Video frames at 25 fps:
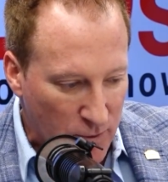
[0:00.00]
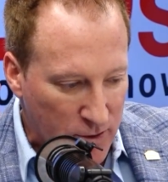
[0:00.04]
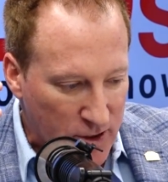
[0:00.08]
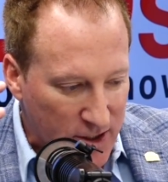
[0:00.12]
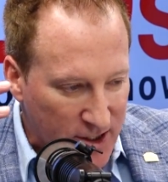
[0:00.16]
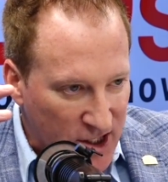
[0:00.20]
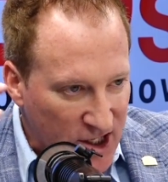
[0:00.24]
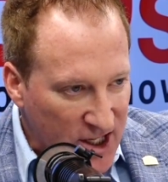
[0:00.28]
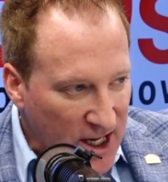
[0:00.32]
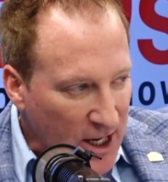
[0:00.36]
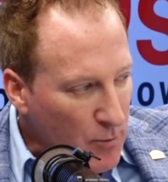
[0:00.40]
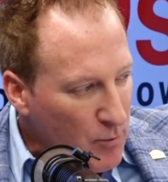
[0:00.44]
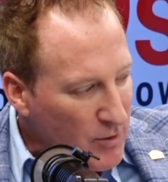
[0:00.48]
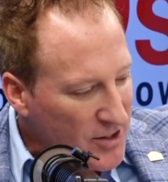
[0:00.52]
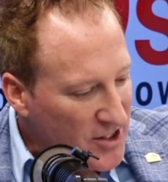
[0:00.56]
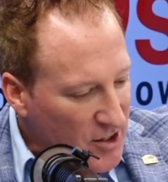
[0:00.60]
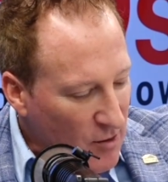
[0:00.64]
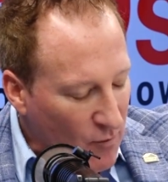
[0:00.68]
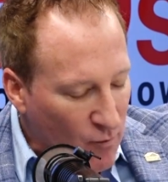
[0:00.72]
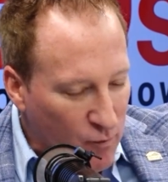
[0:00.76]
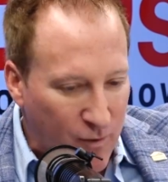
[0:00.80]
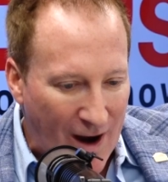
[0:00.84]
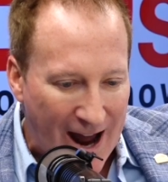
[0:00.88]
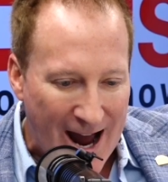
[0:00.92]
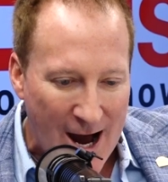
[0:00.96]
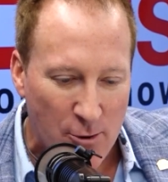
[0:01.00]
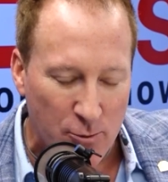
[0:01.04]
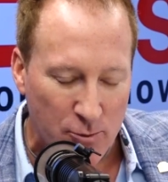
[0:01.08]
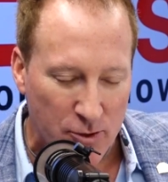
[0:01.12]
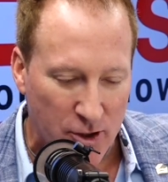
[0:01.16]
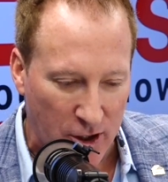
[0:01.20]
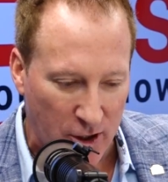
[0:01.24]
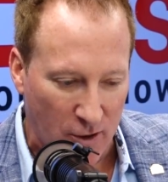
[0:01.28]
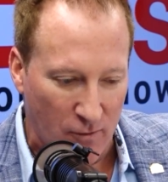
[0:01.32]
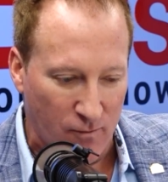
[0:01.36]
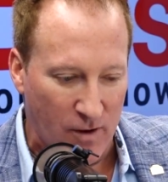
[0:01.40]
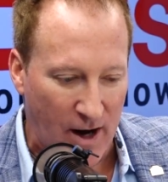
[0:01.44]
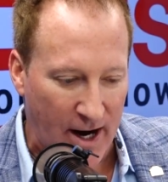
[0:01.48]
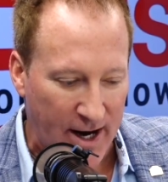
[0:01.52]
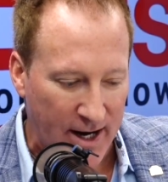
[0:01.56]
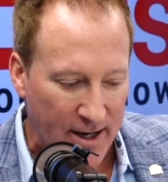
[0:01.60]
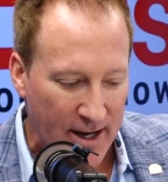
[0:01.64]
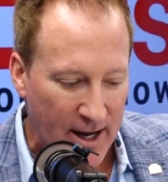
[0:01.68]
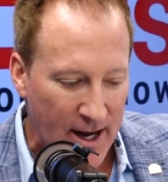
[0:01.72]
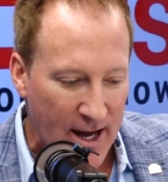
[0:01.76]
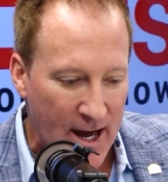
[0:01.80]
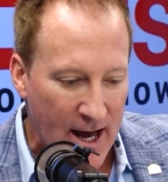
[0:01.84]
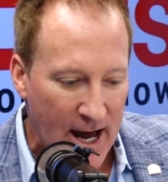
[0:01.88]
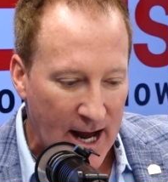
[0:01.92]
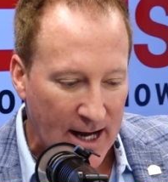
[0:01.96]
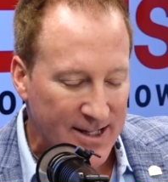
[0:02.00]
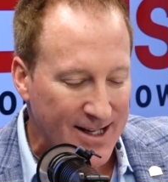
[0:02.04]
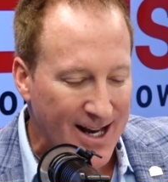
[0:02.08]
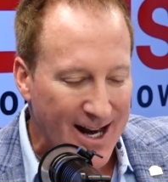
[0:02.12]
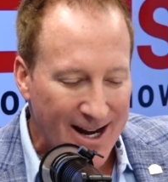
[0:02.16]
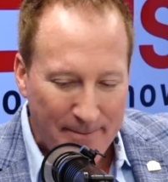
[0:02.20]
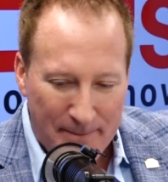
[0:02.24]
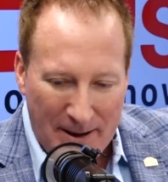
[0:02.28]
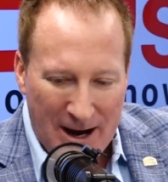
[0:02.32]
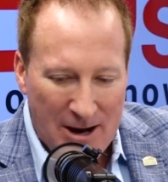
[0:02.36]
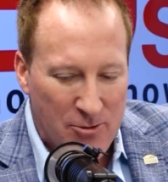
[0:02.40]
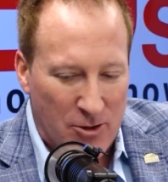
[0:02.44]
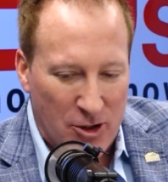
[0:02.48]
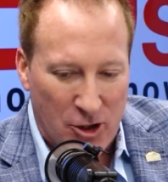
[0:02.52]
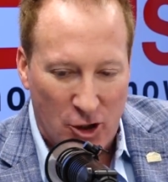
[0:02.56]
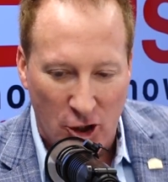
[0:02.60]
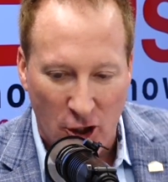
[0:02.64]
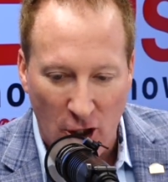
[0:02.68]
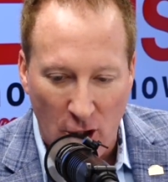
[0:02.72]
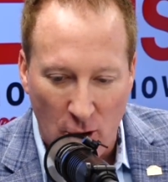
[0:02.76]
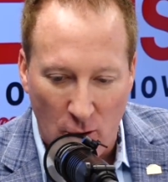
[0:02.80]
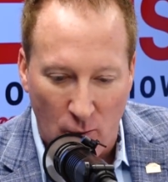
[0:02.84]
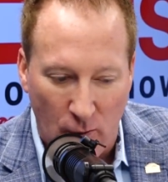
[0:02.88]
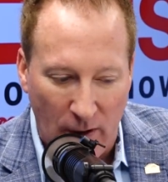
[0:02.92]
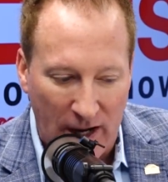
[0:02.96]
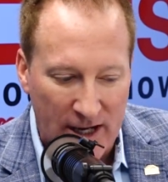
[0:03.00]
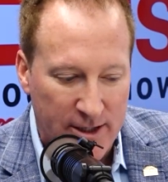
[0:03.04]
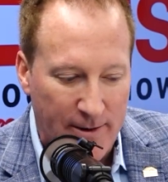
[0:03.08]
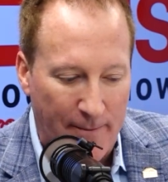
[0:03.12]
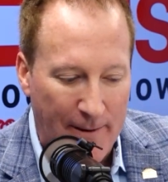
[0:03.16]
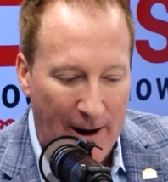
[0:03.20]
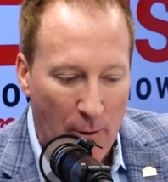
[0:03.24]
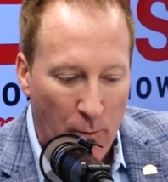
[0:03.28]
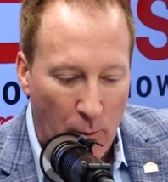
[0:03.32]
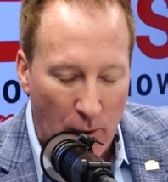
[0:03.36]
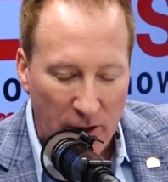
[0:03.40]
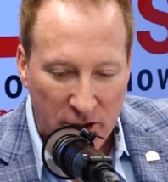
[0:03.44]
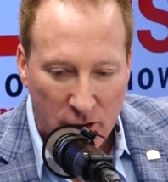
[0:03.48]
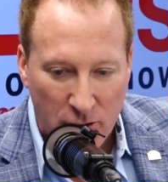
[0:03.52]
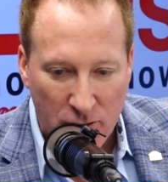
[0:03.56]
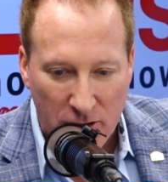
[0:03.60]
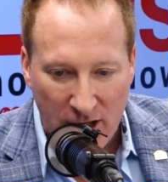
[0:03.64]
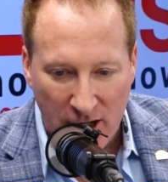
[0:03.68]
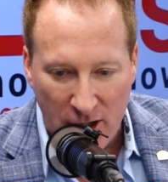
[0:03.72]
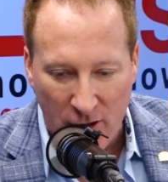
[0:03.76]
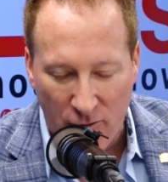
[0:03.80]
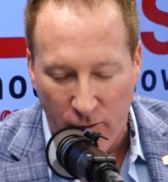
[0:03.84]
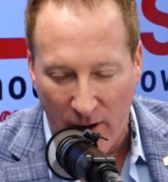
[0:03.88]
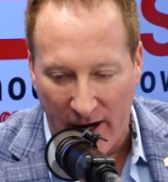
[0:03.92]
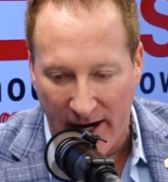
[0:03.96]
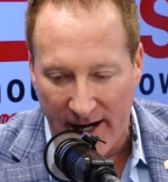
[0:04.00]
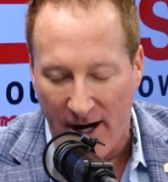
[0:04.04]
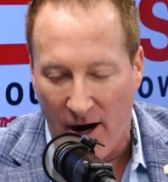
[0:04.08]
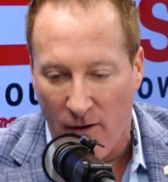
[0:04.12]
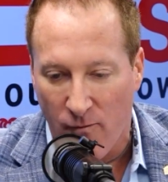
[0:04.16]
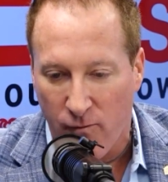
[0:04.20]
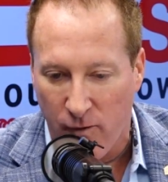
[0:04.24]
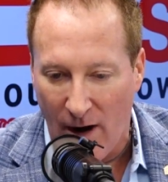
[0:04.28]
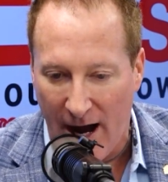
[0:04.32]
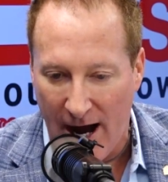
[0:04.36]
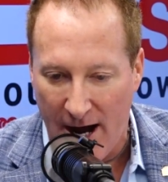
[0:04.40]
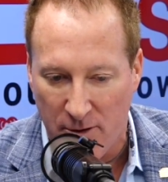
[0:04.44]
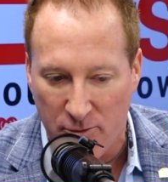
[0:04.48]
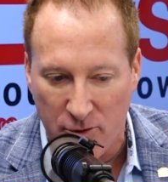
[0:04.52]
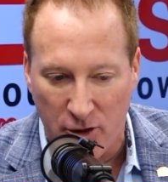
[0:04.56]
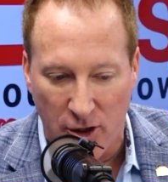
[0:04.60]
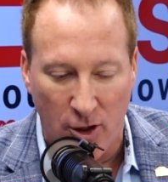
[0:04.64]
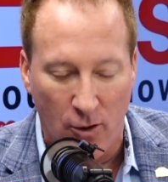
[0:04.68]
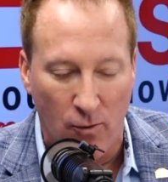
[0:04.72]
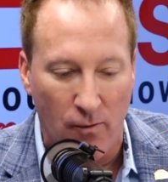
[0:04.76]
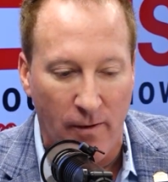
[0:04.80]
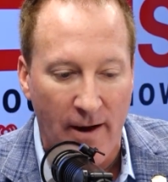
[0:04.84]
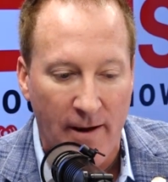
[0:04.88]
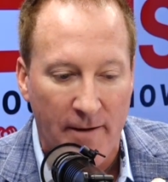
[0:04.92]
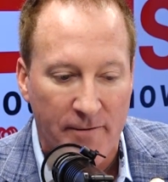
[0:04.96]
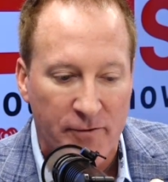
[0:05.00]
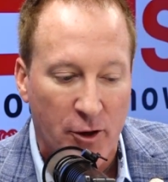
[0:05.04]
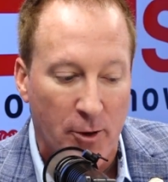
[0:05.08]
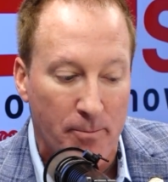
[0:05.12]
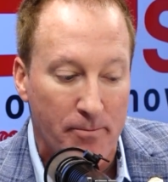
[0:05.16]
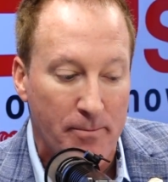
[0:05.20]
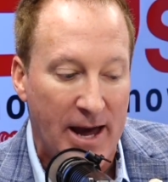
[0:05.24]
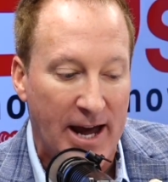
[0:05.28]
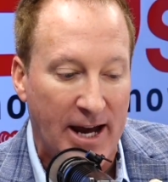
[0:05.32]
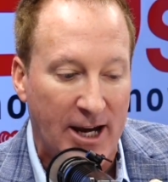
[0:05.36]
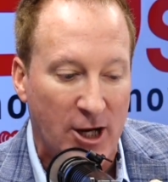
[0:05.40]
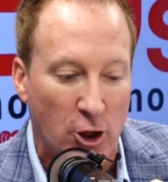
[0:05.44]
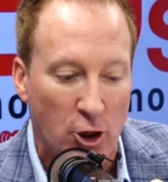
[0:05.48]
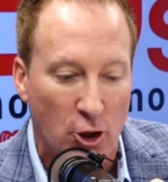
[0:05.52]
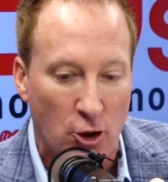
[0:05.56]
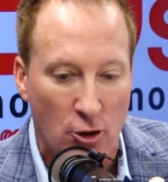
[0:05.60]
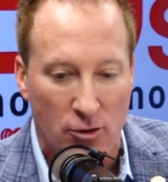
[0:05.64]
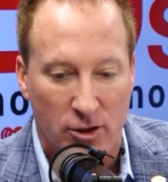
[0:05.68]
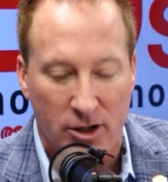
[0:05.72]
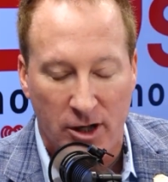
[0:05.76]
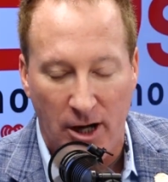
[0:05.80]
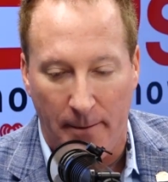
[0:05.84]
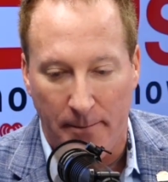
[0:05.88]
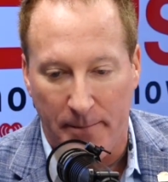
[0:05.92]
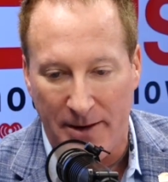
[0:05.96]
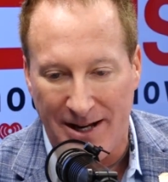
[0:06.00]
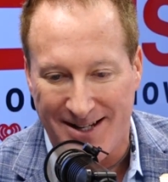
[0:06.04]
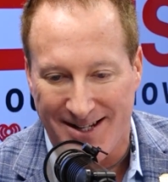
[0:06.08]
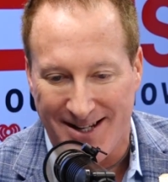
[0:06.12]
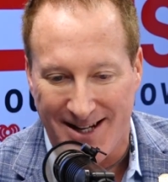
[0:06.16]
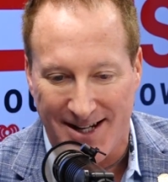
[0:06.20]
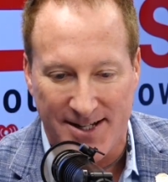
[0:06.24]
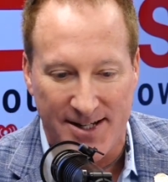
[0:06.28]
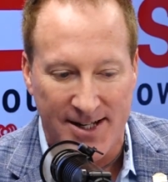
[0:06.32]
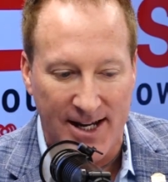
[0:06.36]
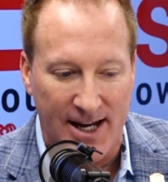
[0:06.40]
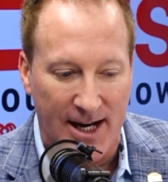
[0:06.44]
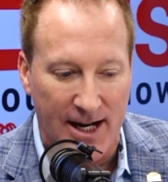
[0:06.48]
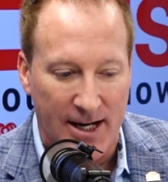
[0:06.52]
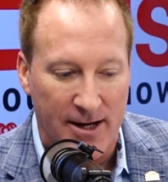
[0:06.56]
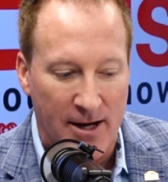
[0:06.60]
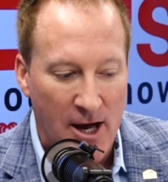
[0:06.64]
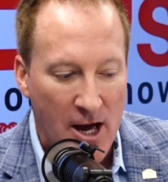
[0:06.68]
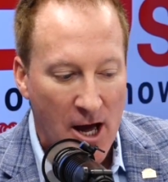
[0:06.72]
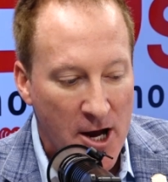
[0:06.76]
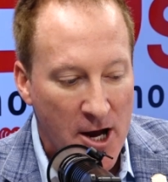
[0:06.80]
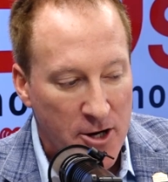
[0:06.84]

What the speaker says: see what's around you, right? It's not about you. It's about what you can create around you to make your company succeed.